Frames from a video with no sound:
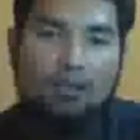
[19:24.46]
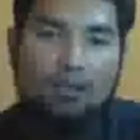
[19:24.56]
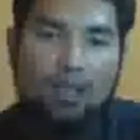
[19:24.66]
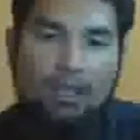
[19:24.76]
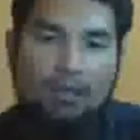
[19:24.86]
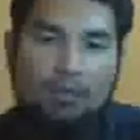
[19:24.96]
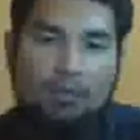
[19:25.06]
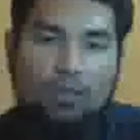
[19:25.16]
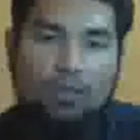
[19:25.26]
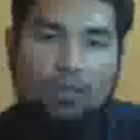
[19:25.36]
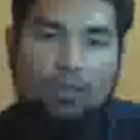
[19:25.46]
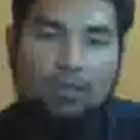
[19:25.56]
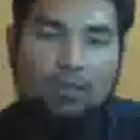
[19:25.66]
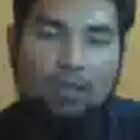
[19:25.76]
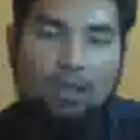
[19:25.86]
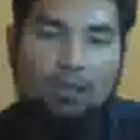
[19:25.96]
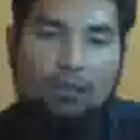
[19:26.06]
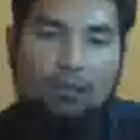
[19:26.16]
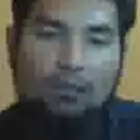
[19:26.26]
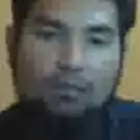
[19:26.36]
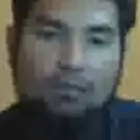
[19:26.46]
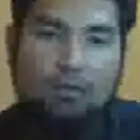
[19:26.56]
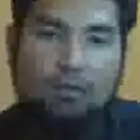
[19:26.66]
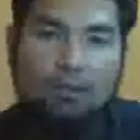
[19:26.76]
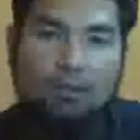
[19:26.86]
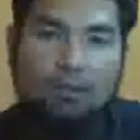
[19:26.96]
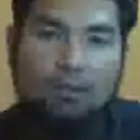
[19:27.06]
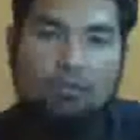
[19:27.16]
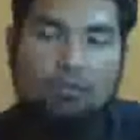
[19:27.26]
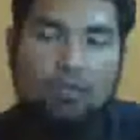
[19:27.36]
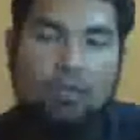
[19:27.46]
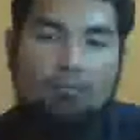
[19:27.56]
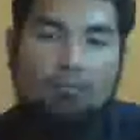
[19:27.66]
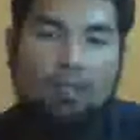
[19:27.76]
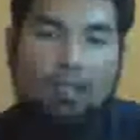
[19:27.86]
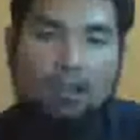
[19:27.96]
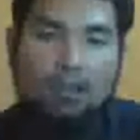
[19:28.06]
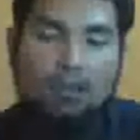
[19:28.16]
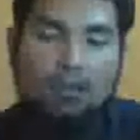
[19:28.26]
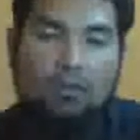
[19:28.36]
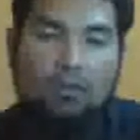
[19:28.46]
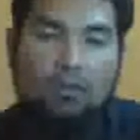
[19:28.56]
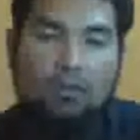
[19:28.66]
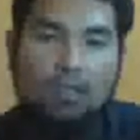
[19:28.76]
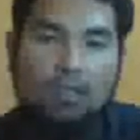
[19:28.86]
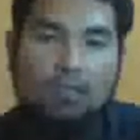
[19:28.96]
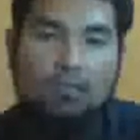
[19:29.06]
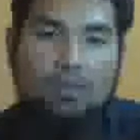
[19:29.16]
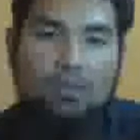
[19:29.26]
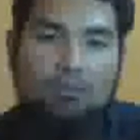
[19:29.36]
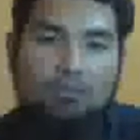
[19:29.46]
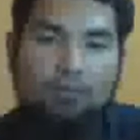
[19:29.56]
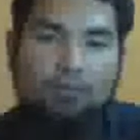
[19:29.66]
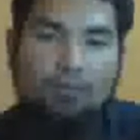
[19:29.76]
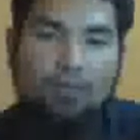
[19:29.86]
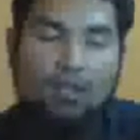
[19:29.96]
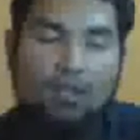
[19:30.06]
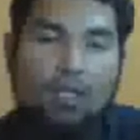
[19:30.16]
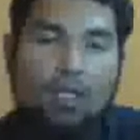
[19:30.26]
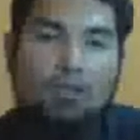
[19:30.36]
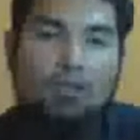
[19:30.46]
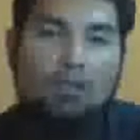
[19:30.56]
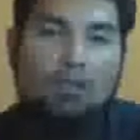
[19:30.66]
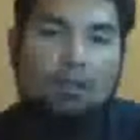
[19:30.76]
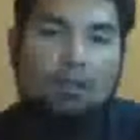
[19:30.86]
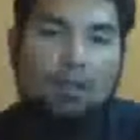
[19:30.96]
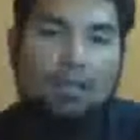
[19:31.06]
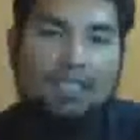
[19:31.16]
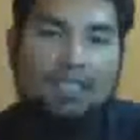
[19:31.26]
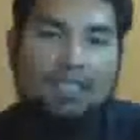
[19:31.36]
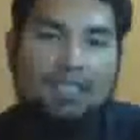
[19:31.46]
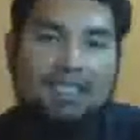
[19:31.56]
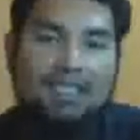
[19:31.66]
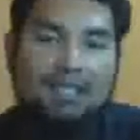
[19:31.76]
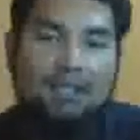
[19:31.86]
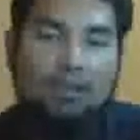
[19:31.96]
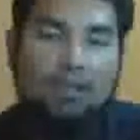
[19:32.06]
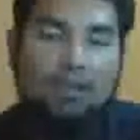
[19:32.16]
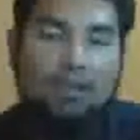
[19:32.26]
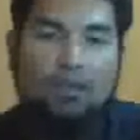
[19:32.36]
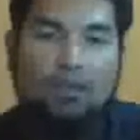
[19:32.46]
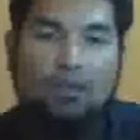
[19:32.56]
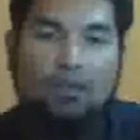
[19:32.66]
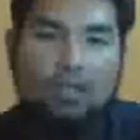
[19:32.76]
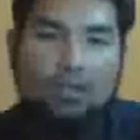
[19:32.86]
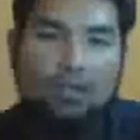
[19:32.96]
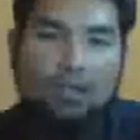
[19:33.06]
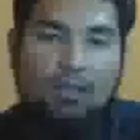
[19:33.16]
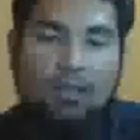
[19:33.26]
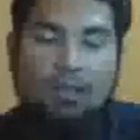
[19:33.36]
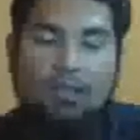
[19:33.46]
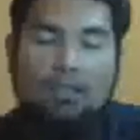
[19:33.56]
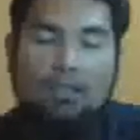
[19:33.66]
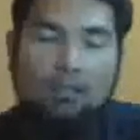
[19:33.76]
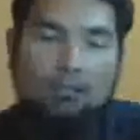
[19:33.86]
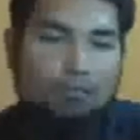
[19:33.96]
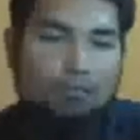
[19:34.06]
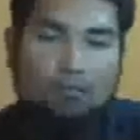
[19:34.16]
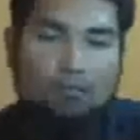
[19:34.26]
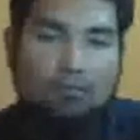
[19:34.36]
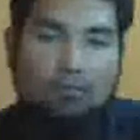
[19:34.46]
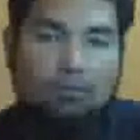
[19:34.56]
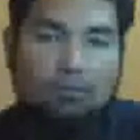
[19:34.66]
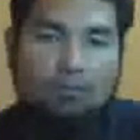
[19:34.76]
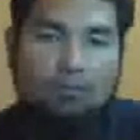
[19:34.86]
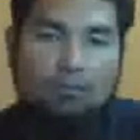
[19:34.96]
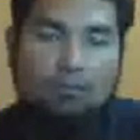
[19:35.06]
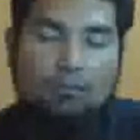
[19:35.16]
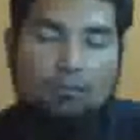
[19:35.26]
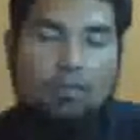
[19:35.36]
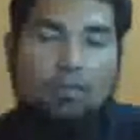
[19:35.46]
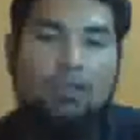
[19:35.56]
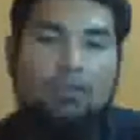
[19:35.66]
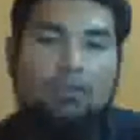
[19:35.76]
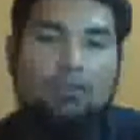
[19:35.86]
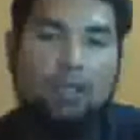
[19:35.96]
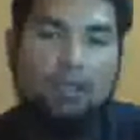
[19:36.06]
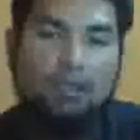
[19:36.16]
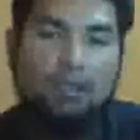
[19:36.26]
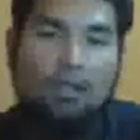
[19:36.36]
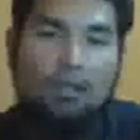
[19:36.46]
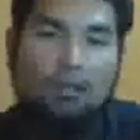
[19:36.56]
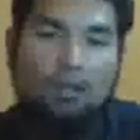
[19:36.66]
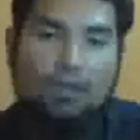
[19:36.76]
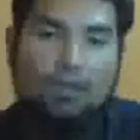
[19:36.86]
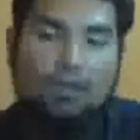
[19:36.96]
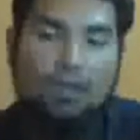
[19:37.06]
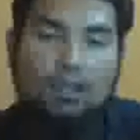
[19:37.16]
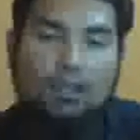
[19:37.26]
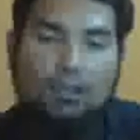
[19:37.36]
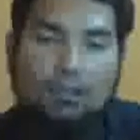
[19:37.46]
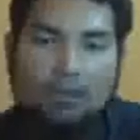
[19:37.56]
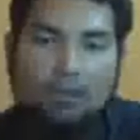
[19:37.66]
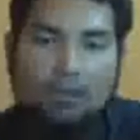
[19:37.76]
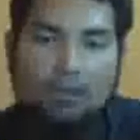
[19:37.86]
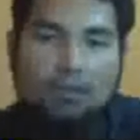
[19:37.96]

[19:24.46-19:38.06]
Again, which this is uh. This is meme, close your lips. Ghai, okay, don't, don't, don't sound like alayhim. Okay, don't do that. Okay, it's like a, a